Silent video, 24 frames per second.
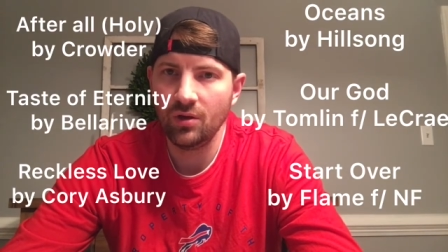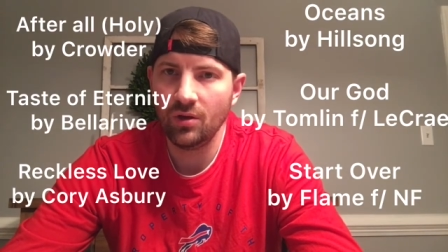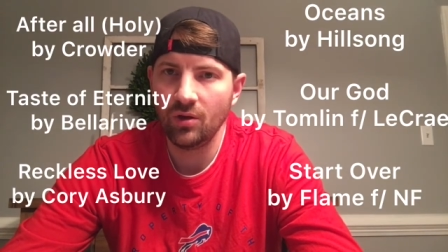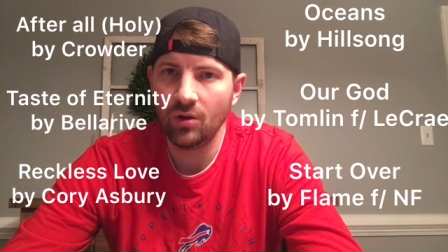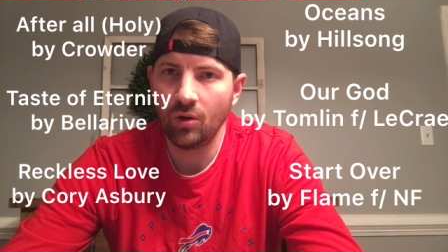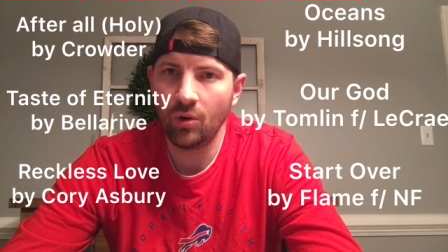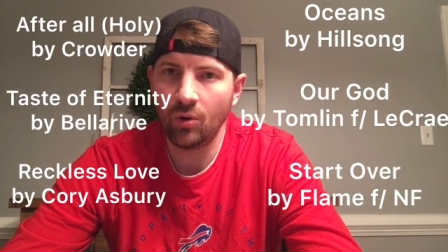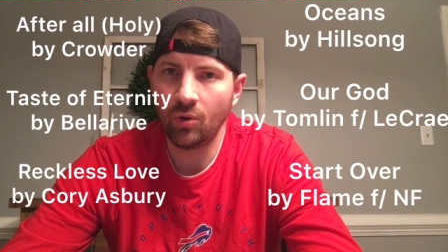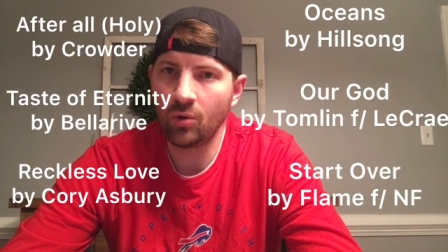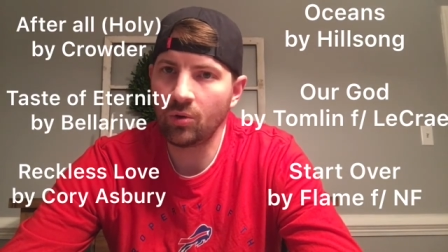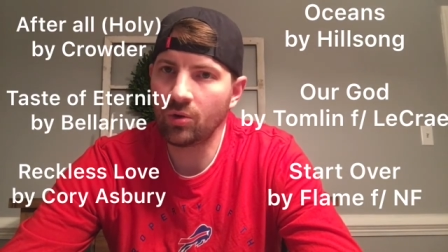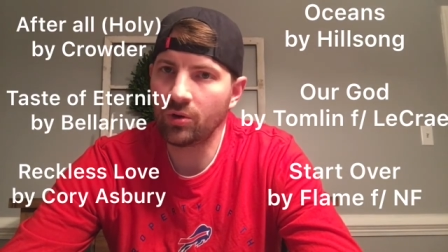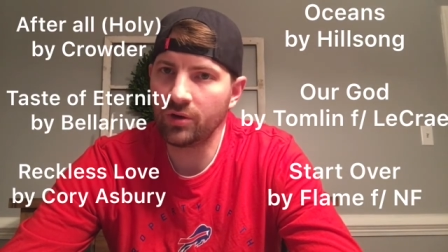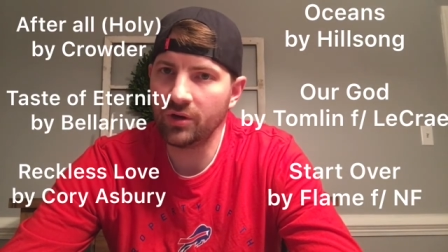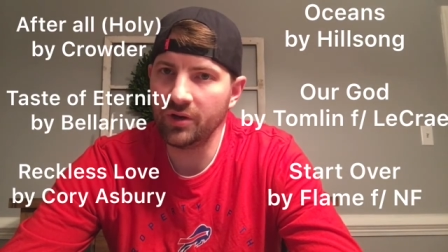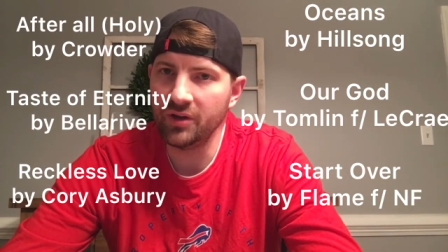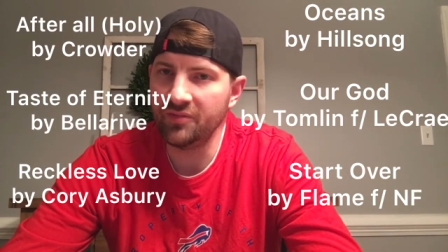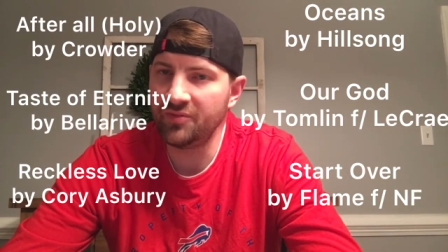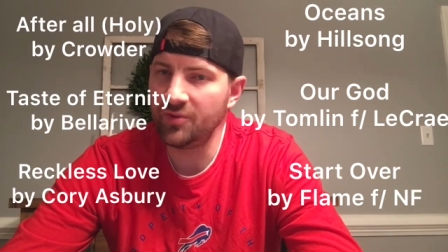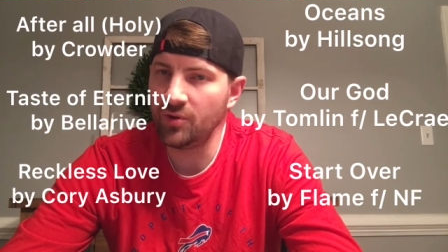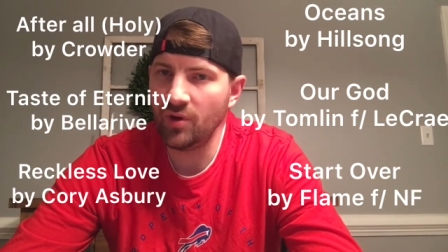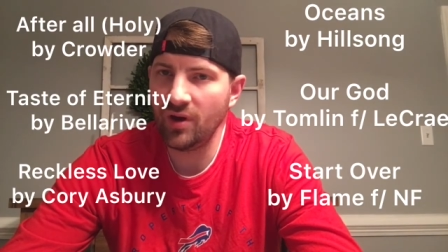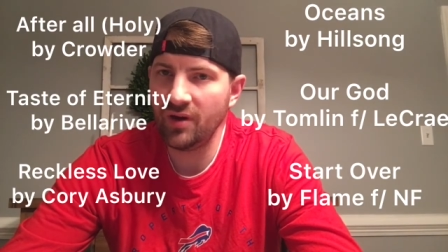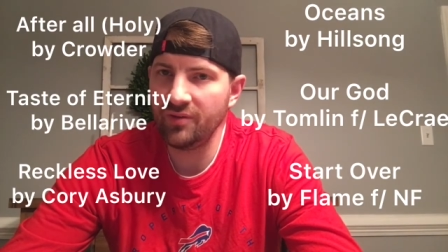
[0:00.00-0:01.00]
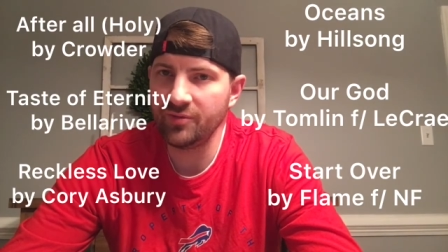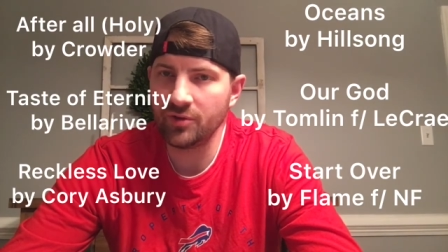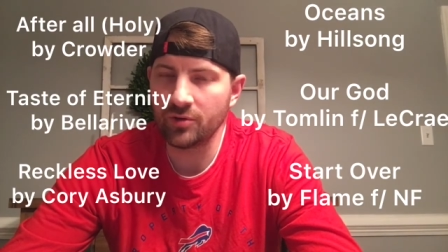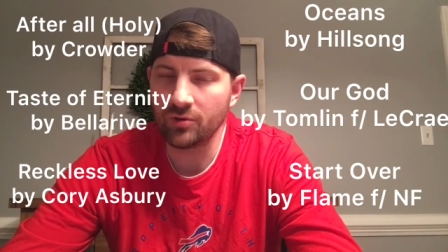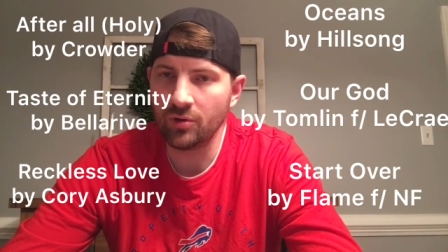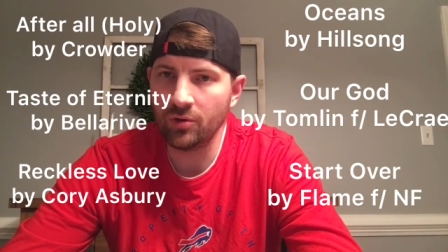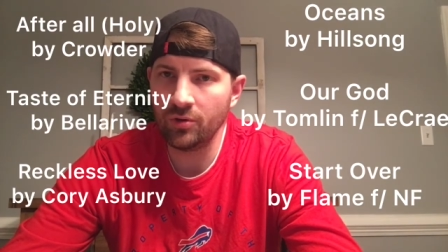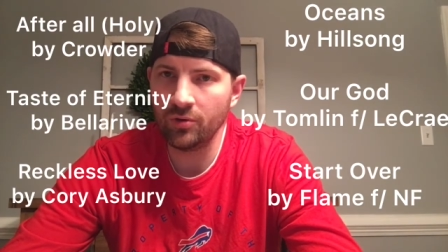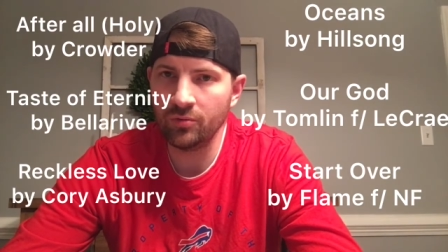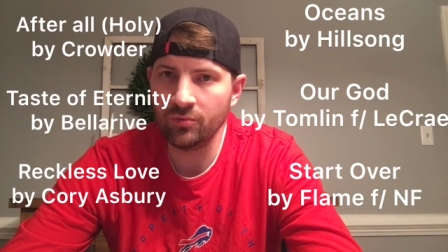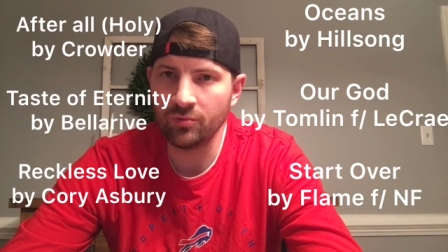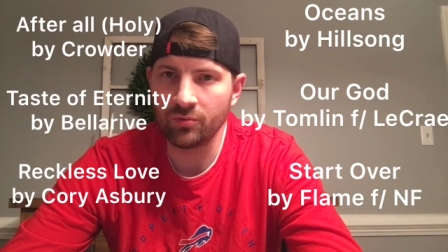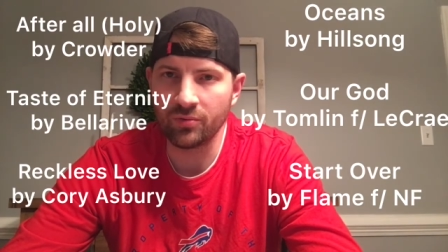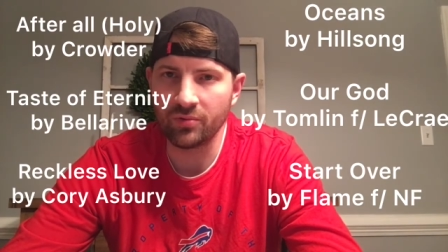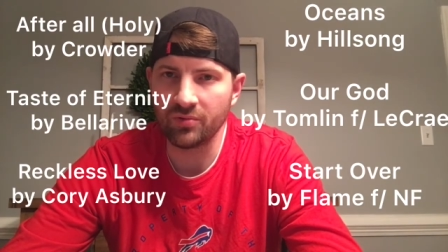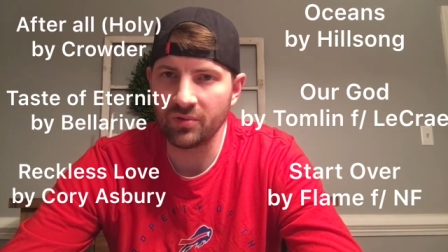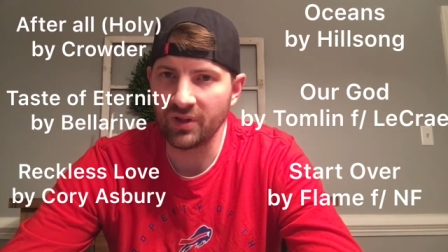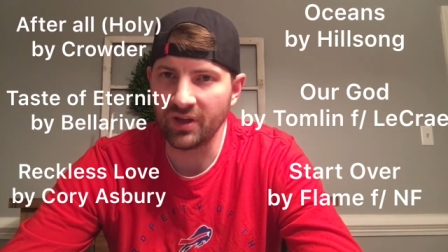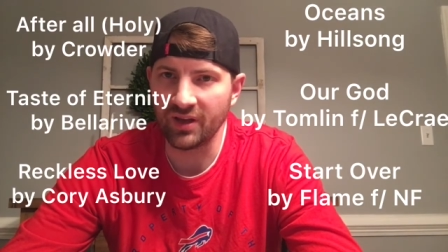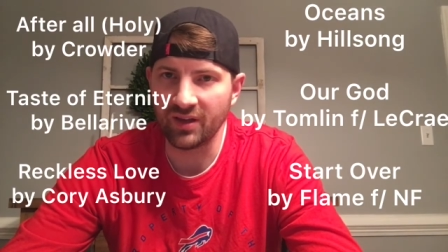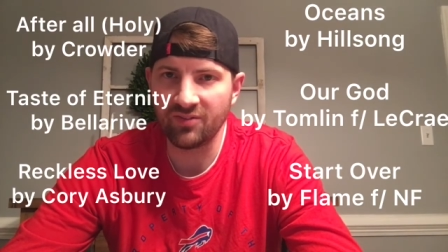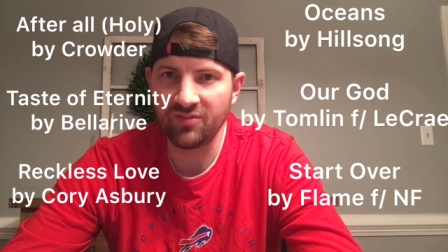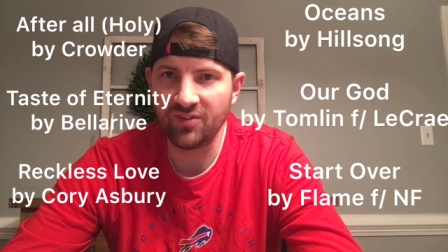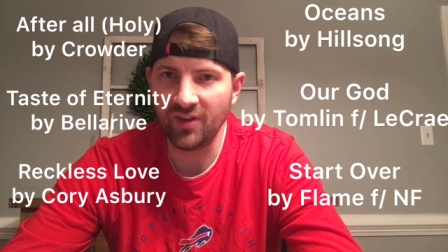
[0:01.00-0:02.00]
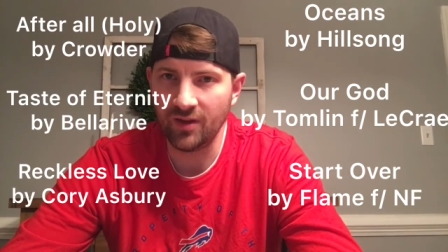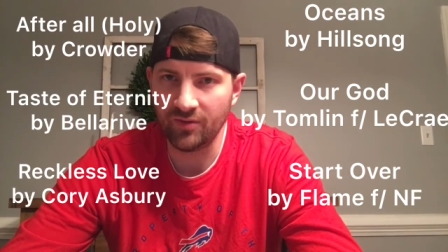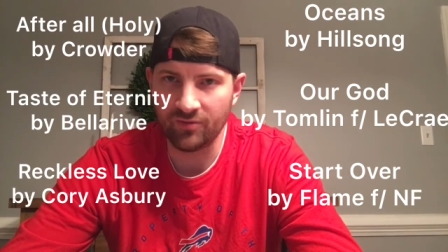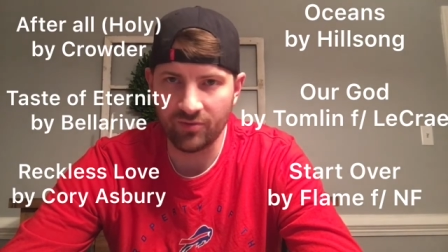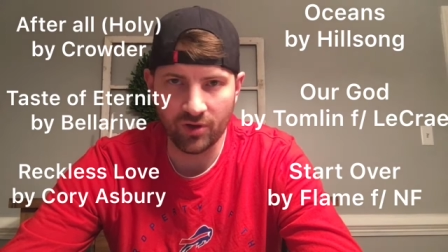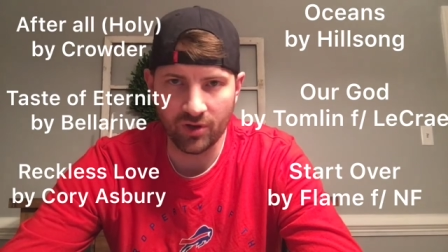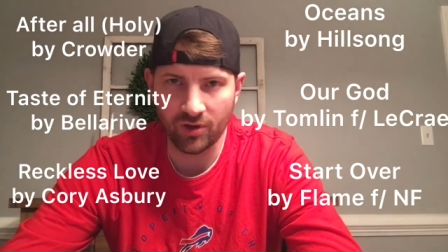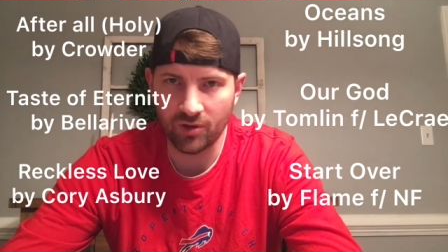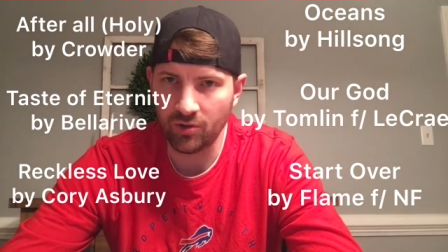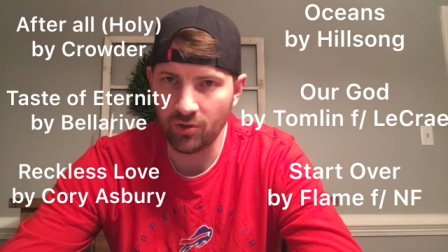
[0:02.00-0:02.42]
Or if you have your own like favorite